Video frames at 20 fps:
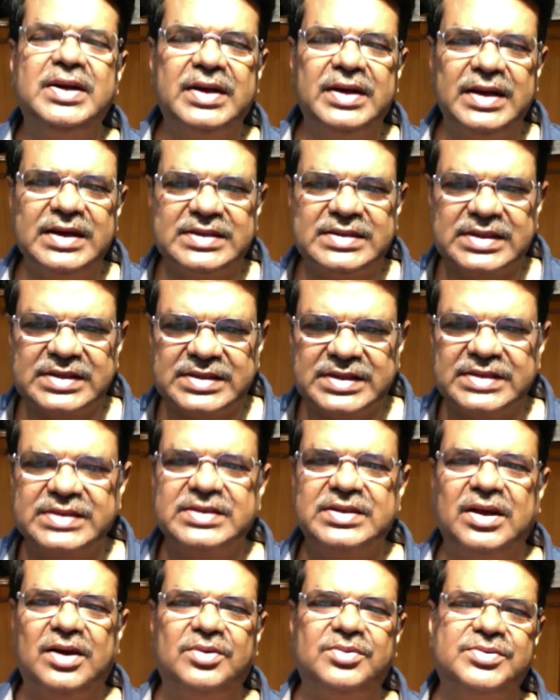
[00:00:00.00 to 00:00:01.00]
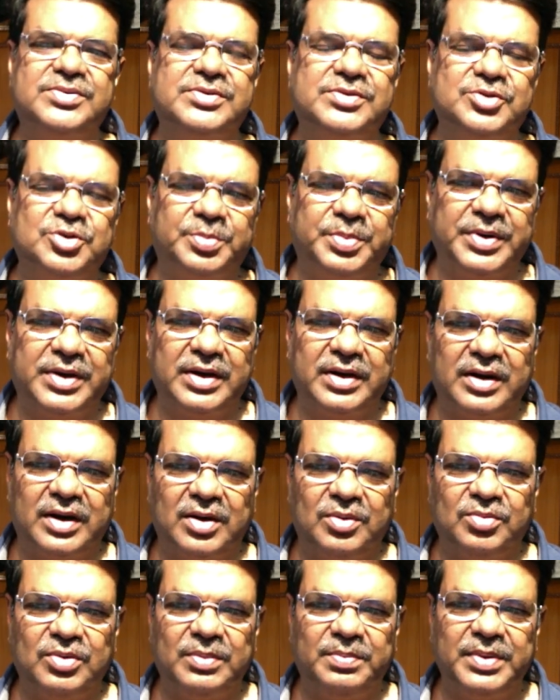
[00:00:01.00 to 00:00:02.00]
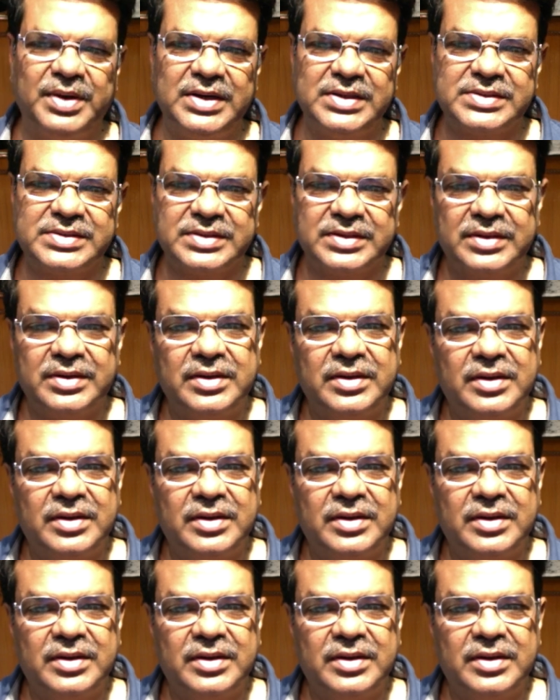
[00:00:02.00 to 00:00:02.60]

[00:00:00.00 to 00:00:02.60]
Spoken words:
let's say 6th house, Jupiter and Rahu are placed.